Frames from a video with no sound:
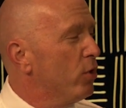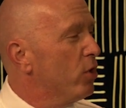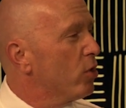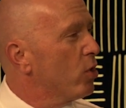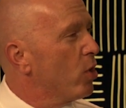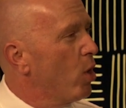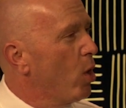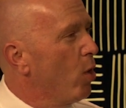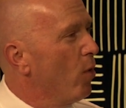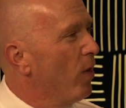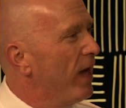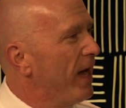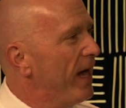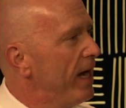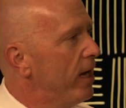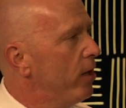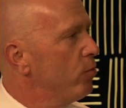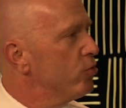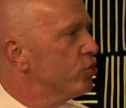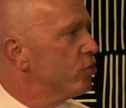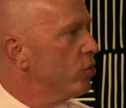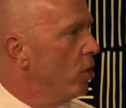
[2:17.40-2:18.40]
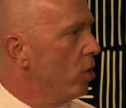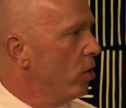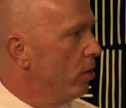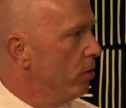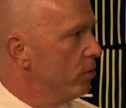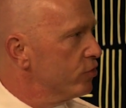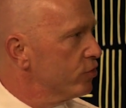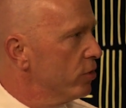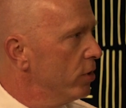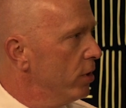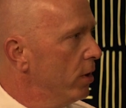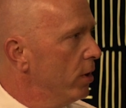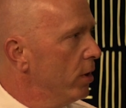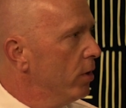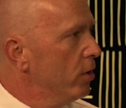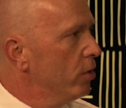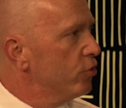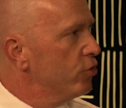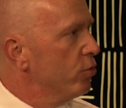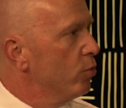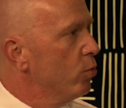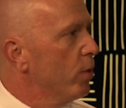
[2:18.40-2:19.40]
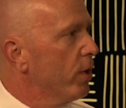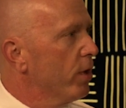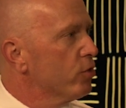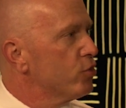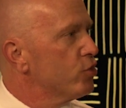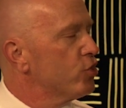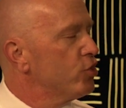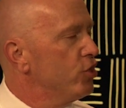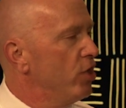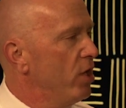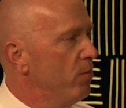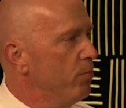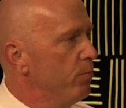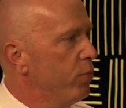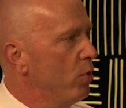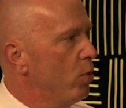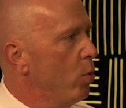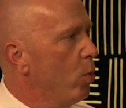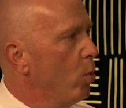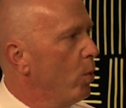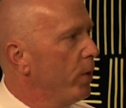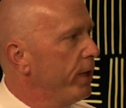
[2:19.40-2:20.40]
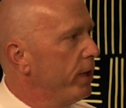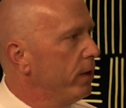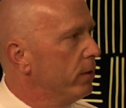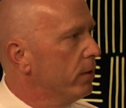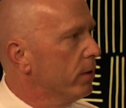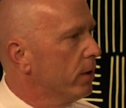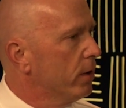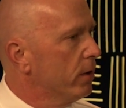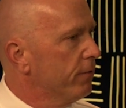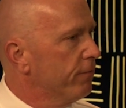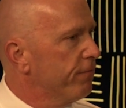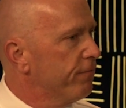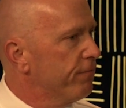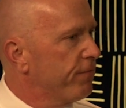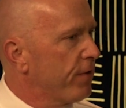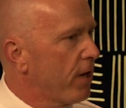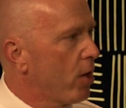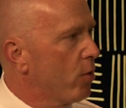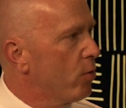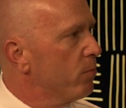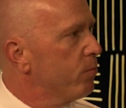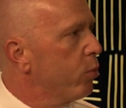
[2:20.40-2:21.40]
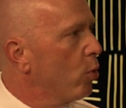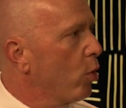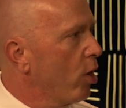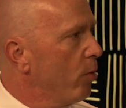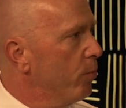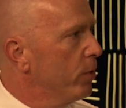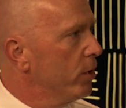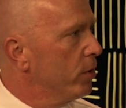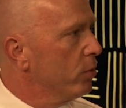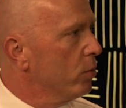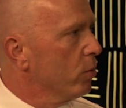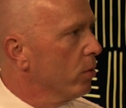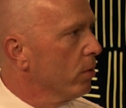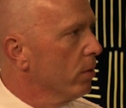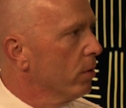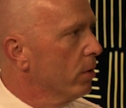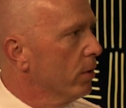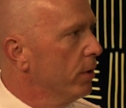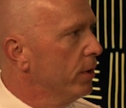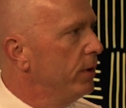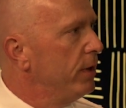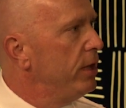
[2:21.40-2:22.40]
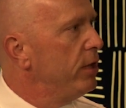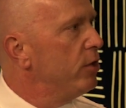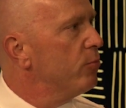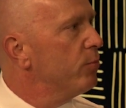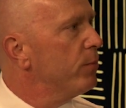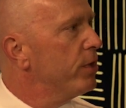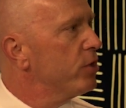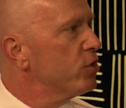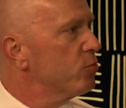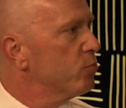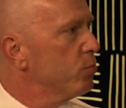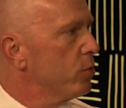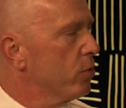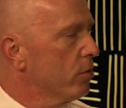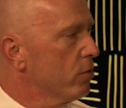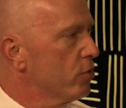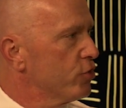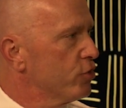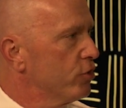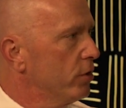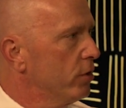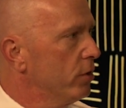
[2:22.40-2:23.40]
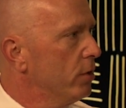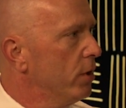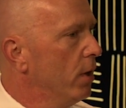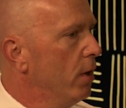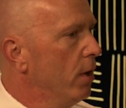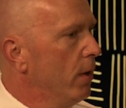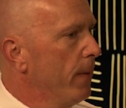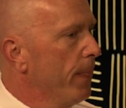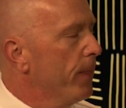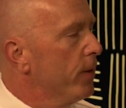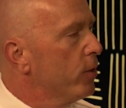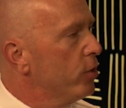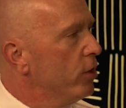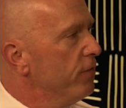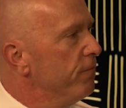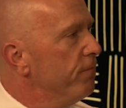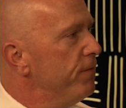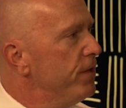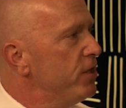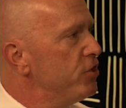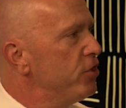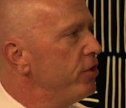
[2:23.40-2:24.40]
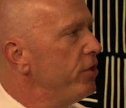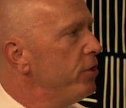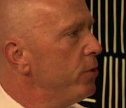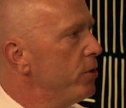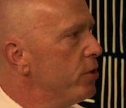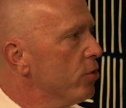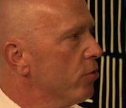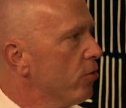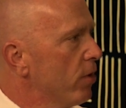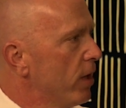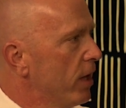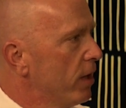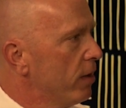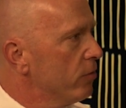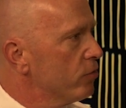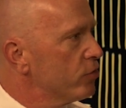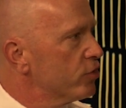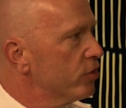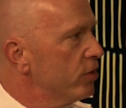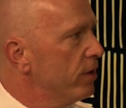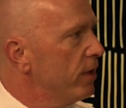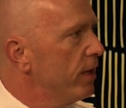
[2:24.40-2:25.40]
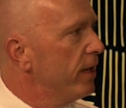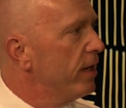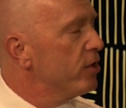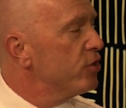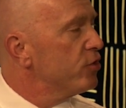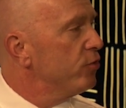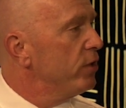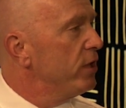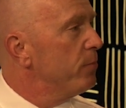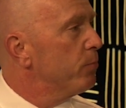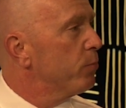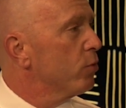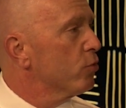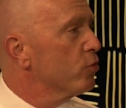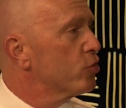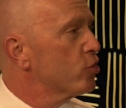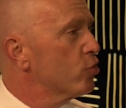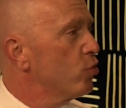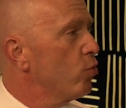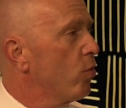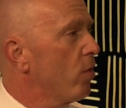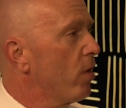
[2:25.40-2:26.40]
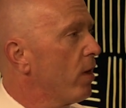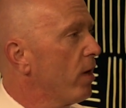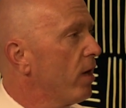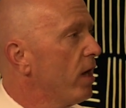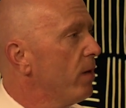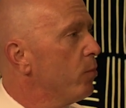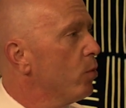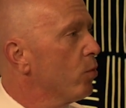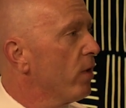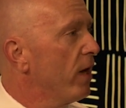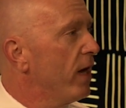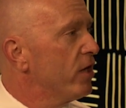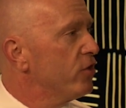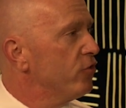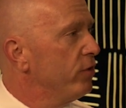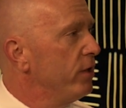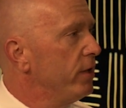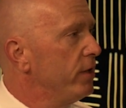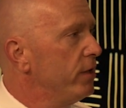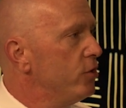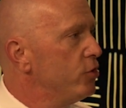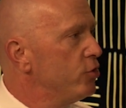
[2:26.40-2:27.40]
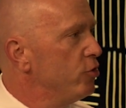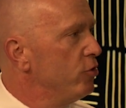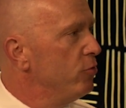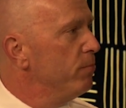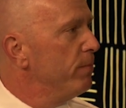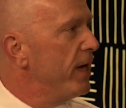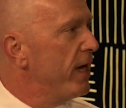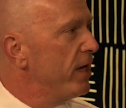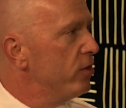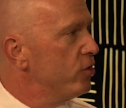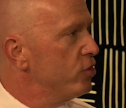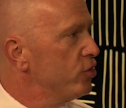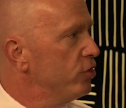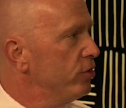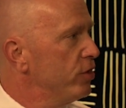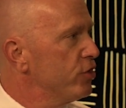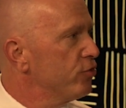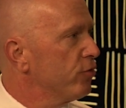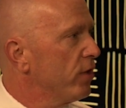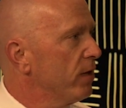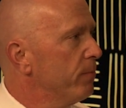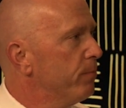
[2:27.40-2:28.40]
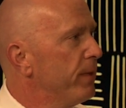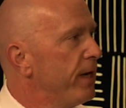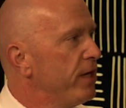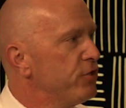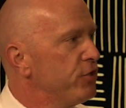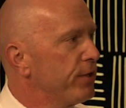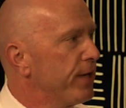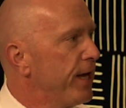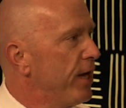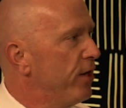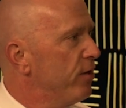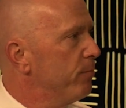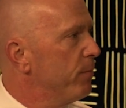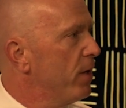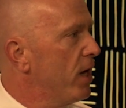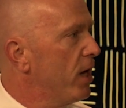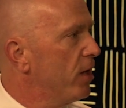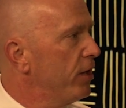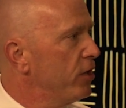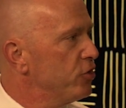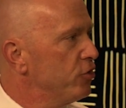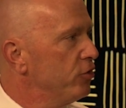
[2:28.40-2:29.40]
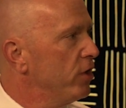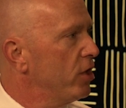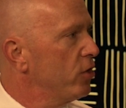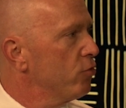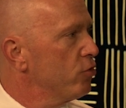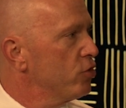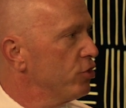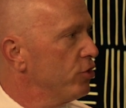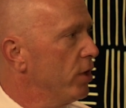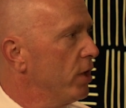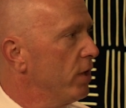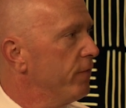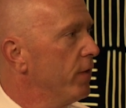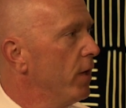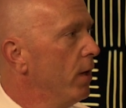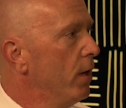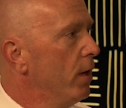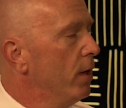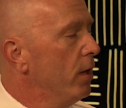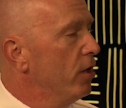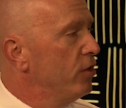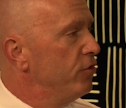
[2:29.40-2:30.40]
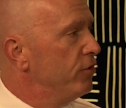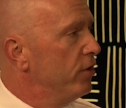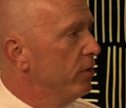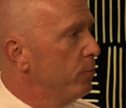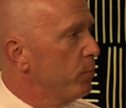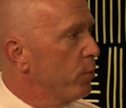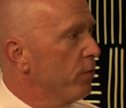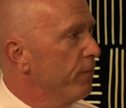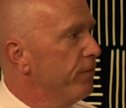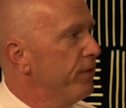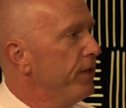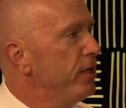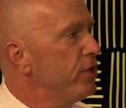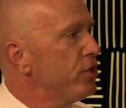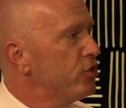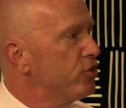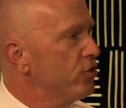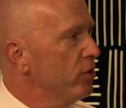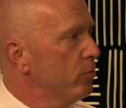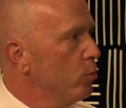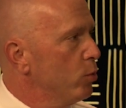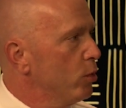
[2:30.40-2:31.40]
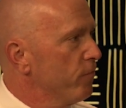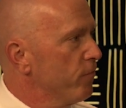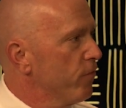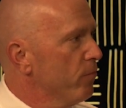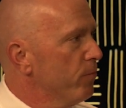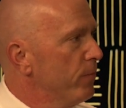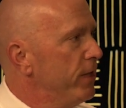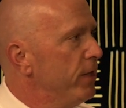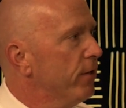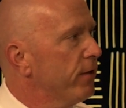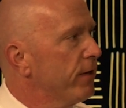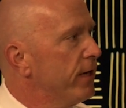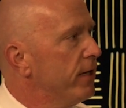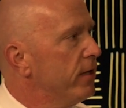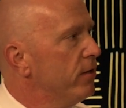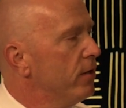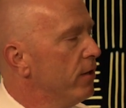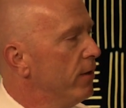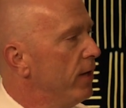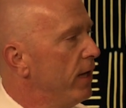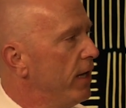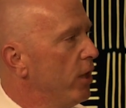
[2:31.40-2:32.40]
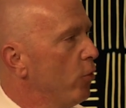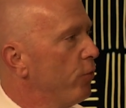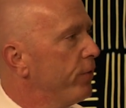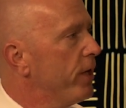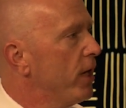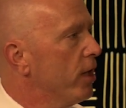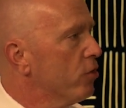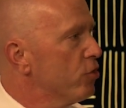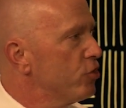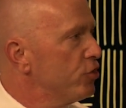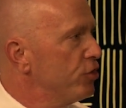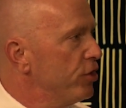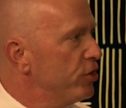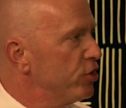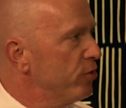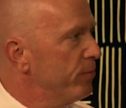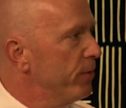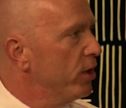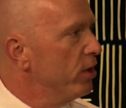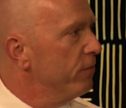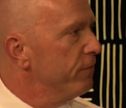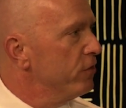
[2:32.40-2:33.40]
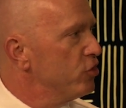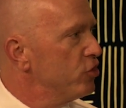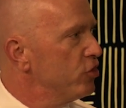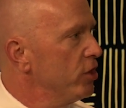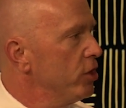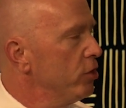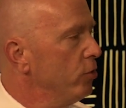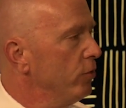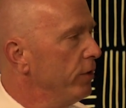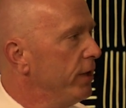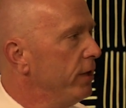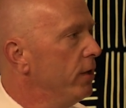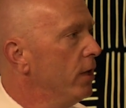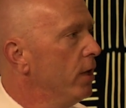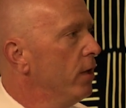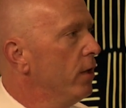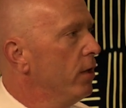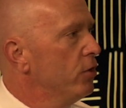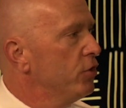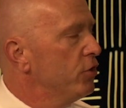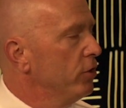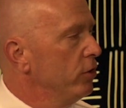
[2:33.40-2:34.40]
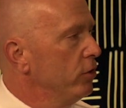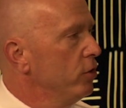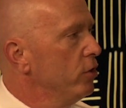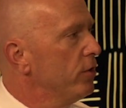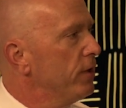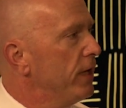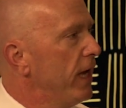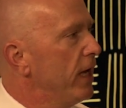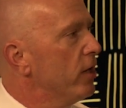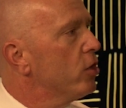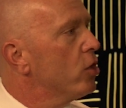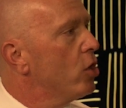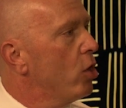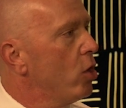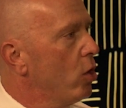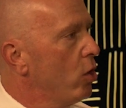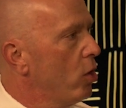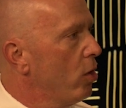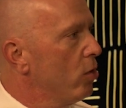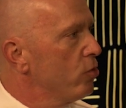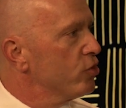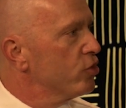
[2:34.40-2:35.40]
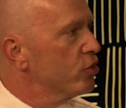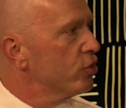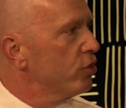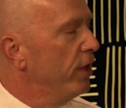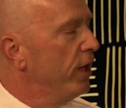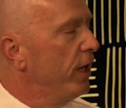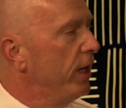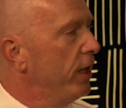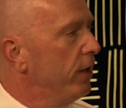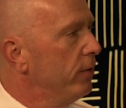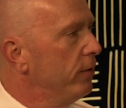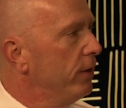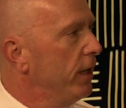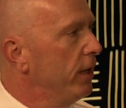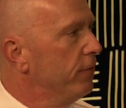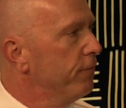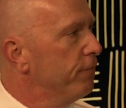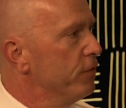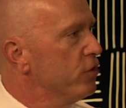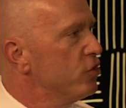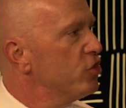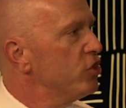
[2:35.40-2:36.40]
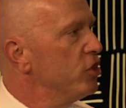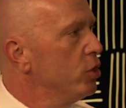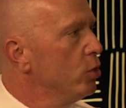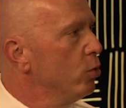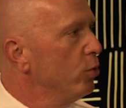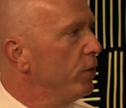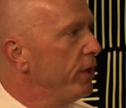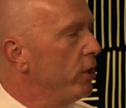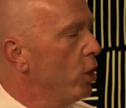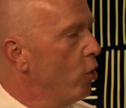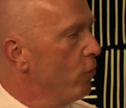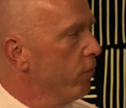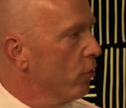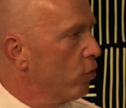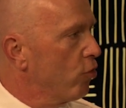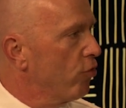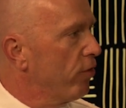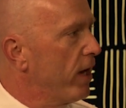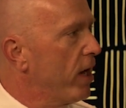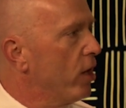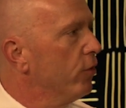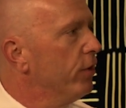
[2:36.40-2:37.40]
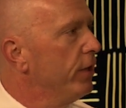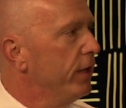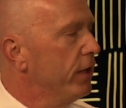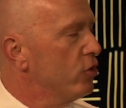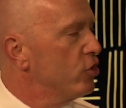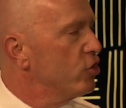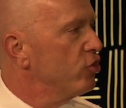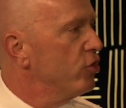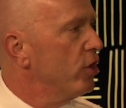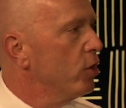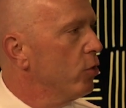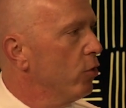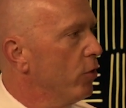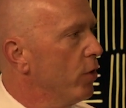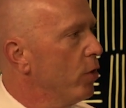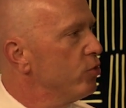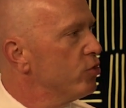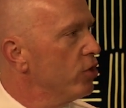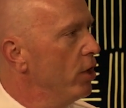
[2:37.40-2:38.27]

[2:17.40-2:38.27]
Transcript: to call house calls, to where at some point a fire department or an EMS person could visit you at your house and actually prescribe or actually issue medicines like basic antibiotics and other stuff to prevent someone from entering into the healthcare system at a facility to look at cost and facility overcrowding, et cetera.